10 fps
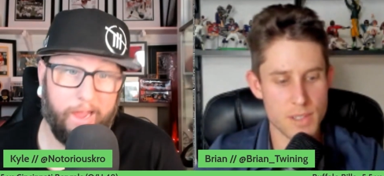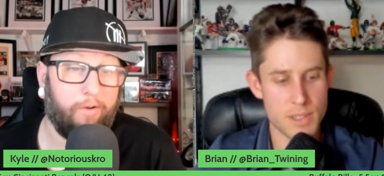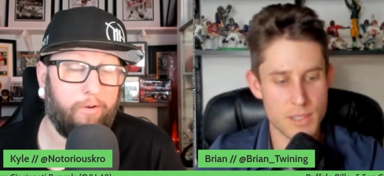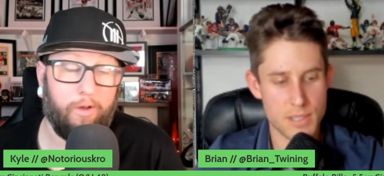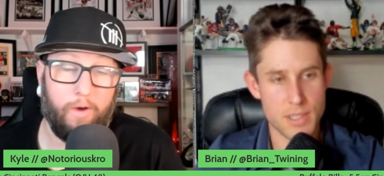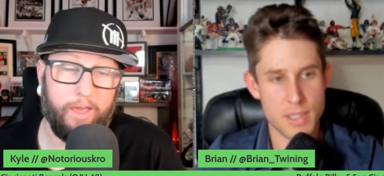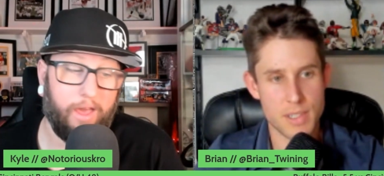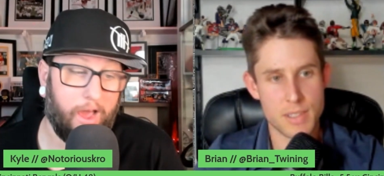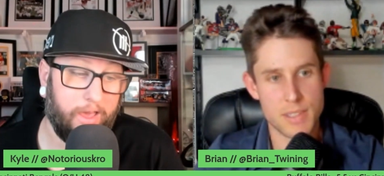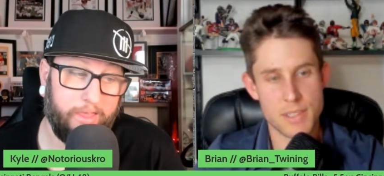Speaker 1: don't know. I
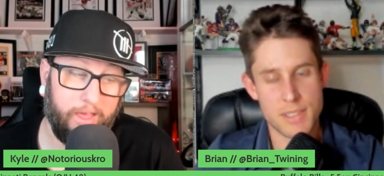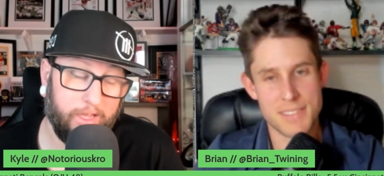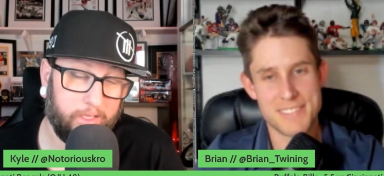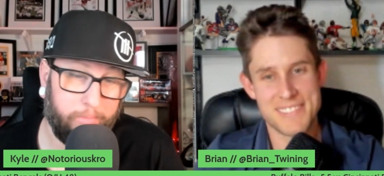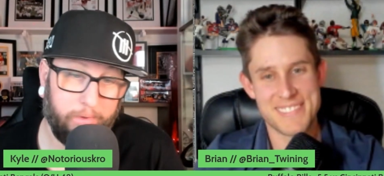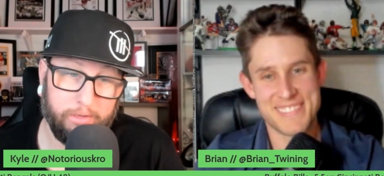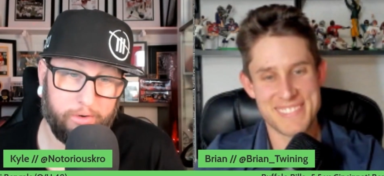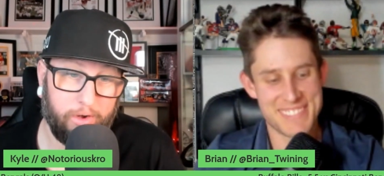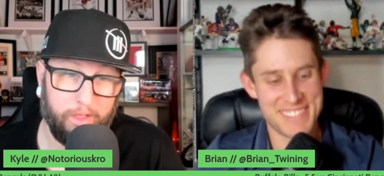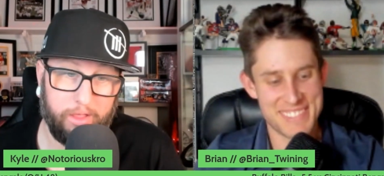I think it's Bills or
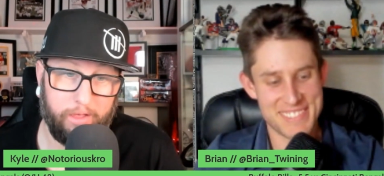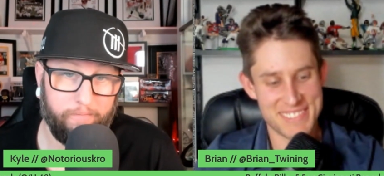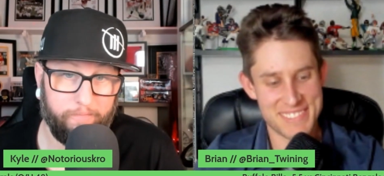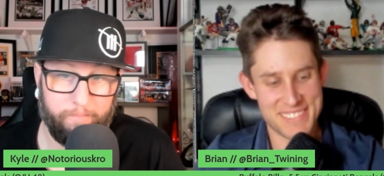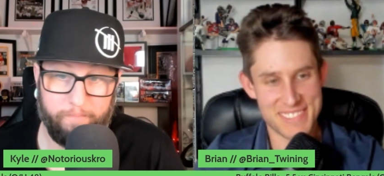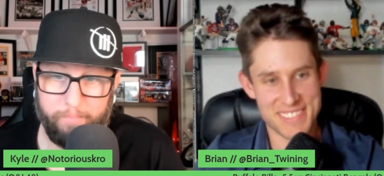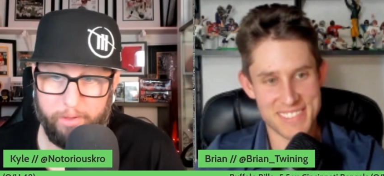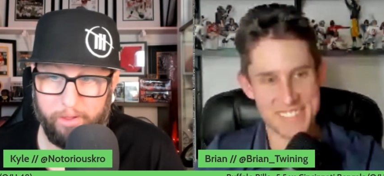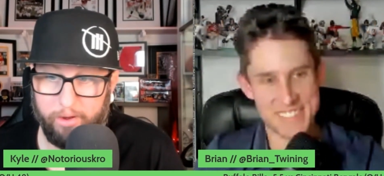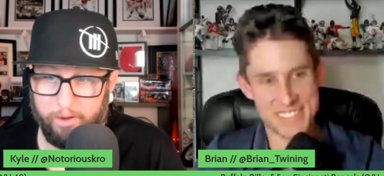nothing,
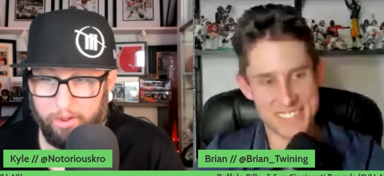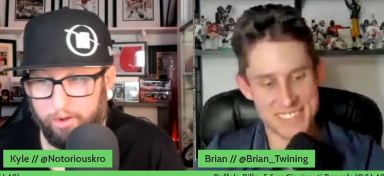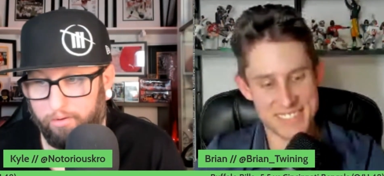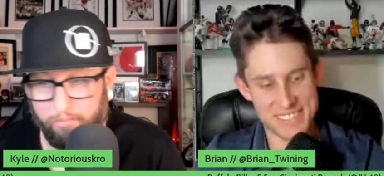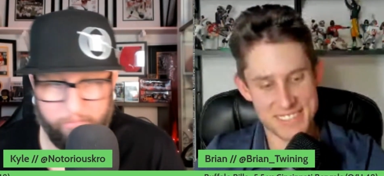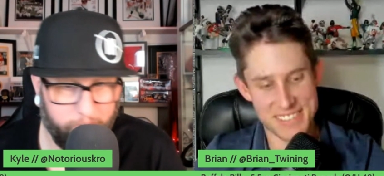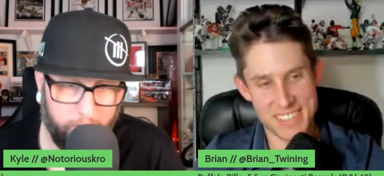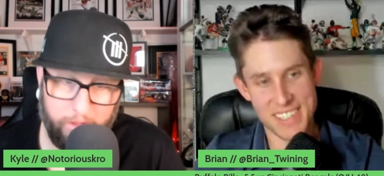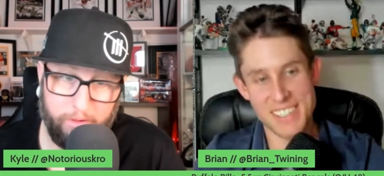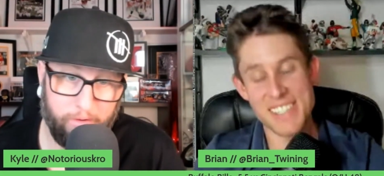but you know,
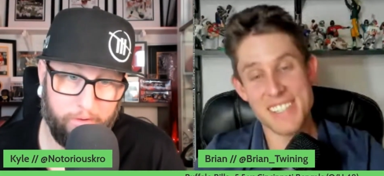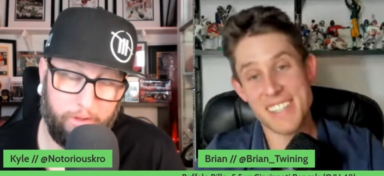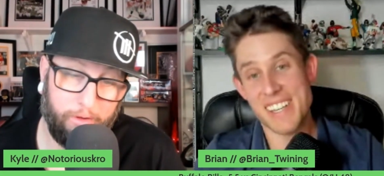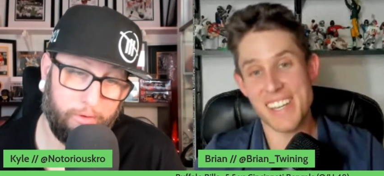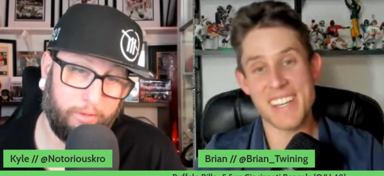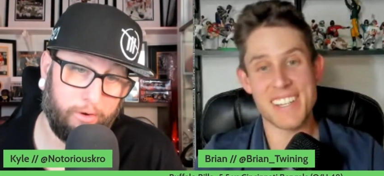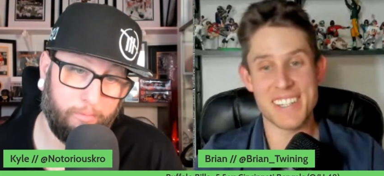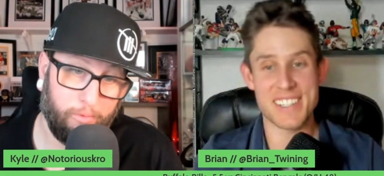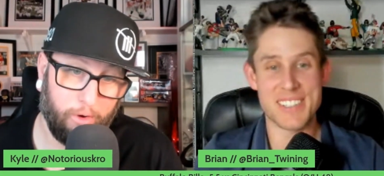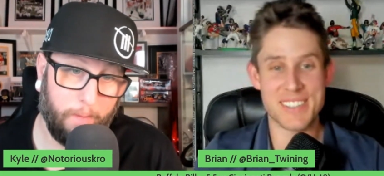you're you're a little
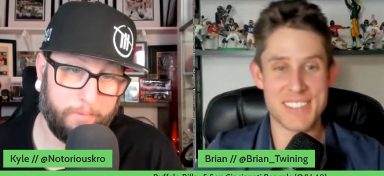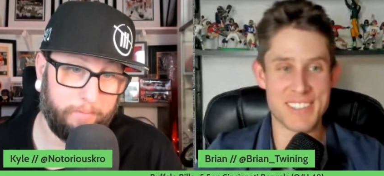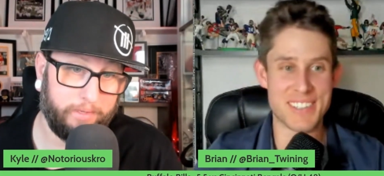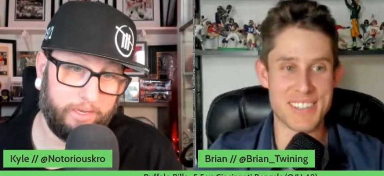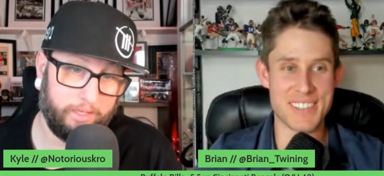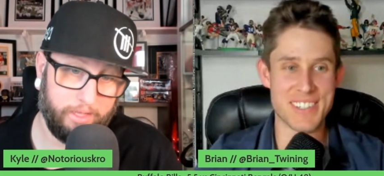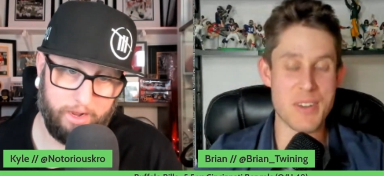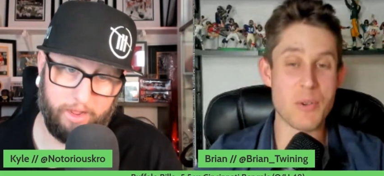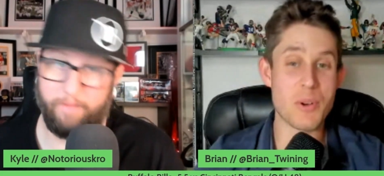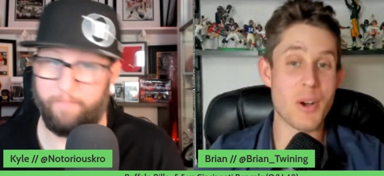more optimistic than I
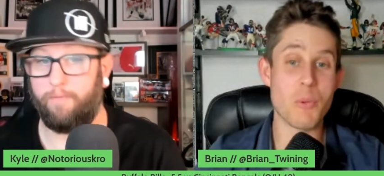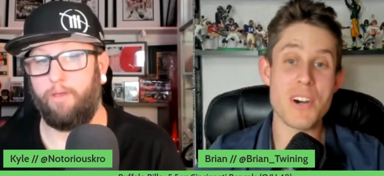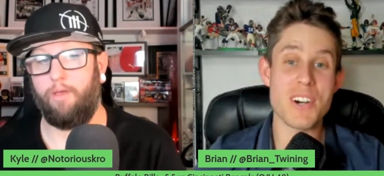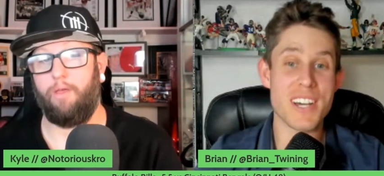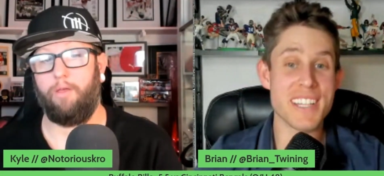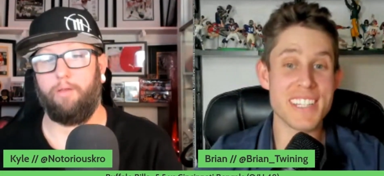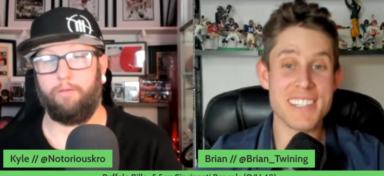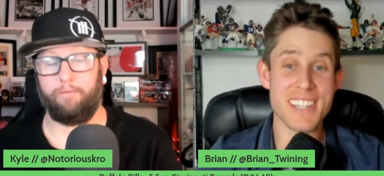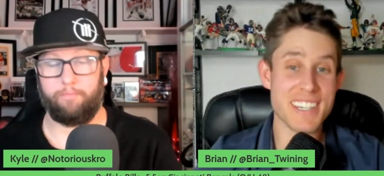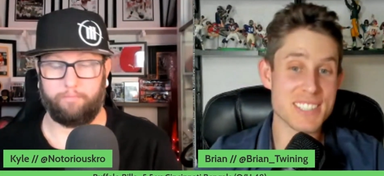am.
Speaker 2: Well, and then
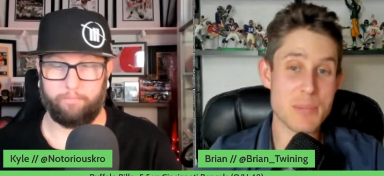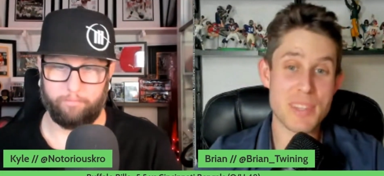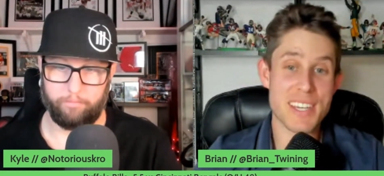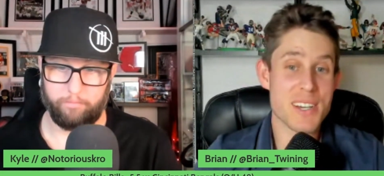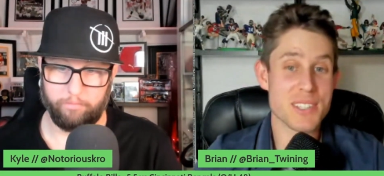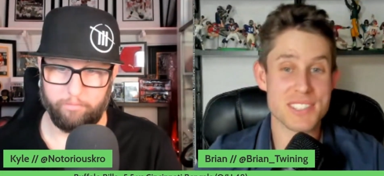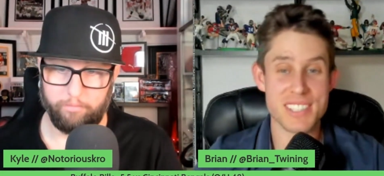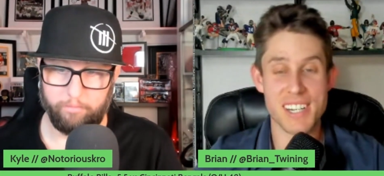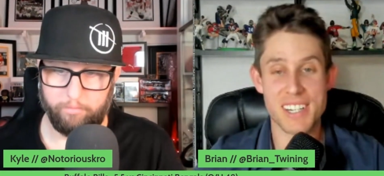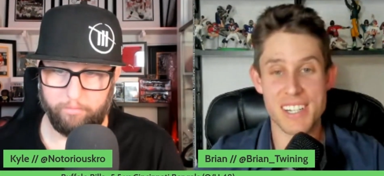like something else,
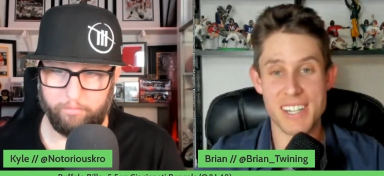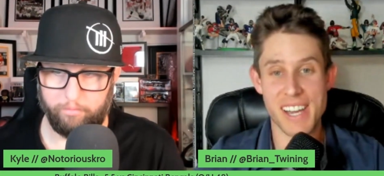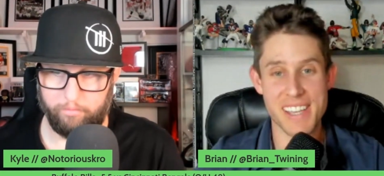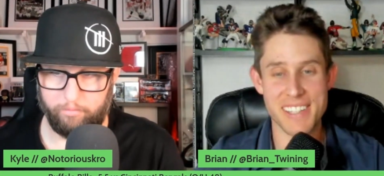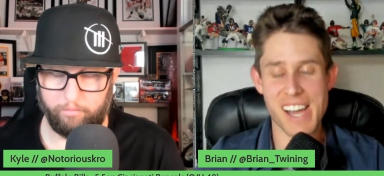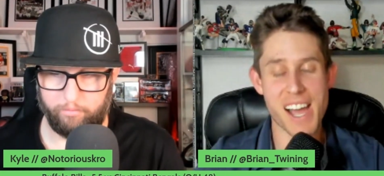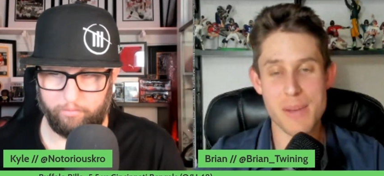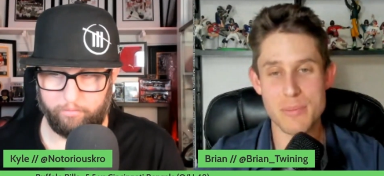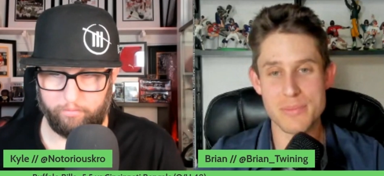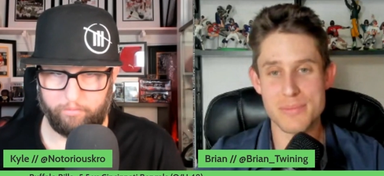uh I
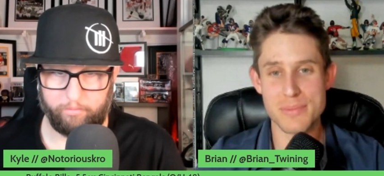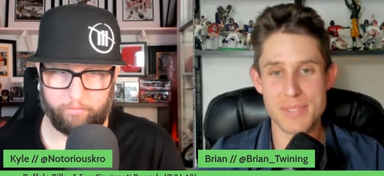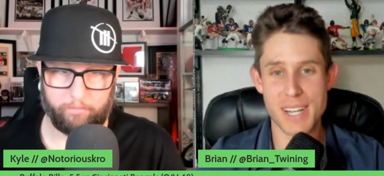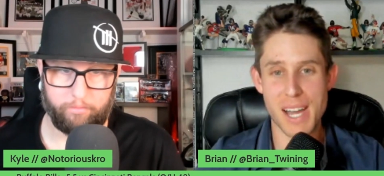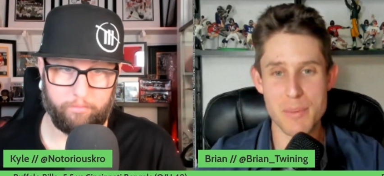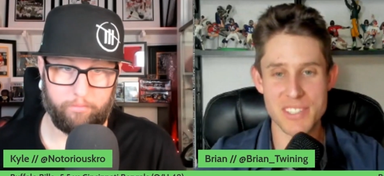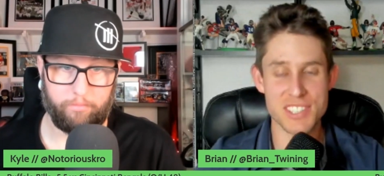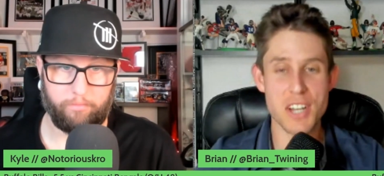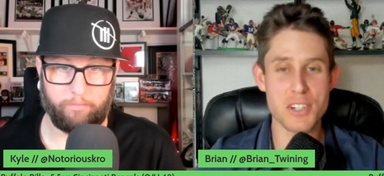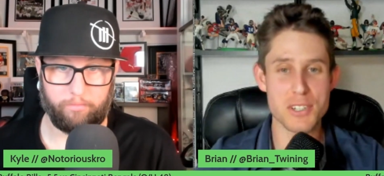I'm I'm a
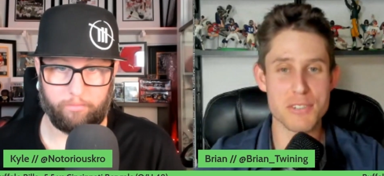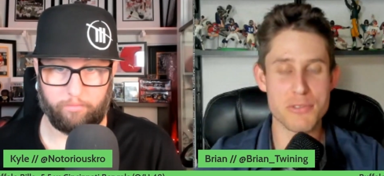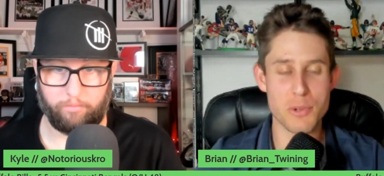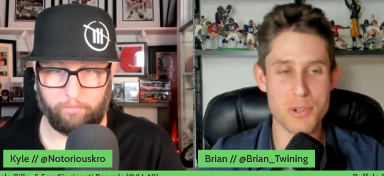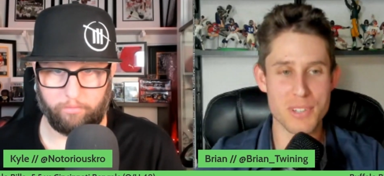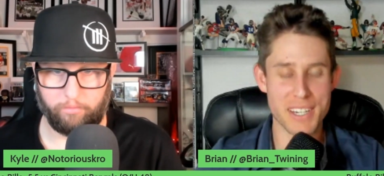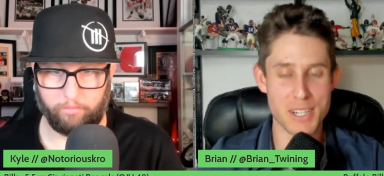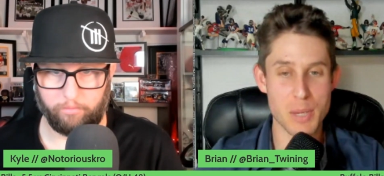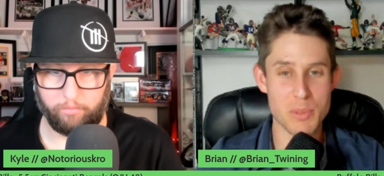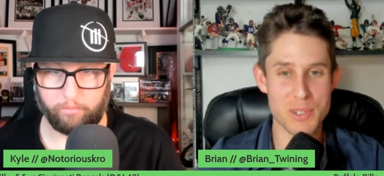sucker for like
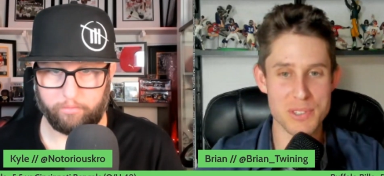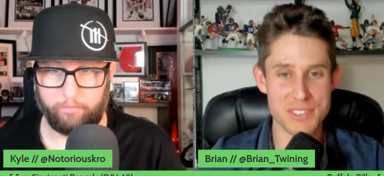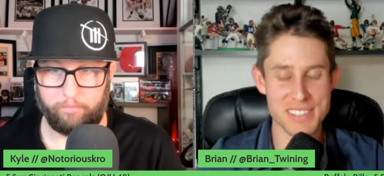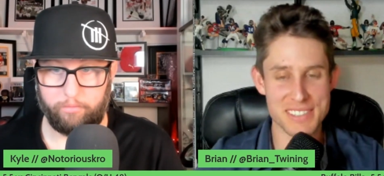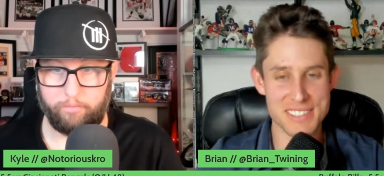numbers and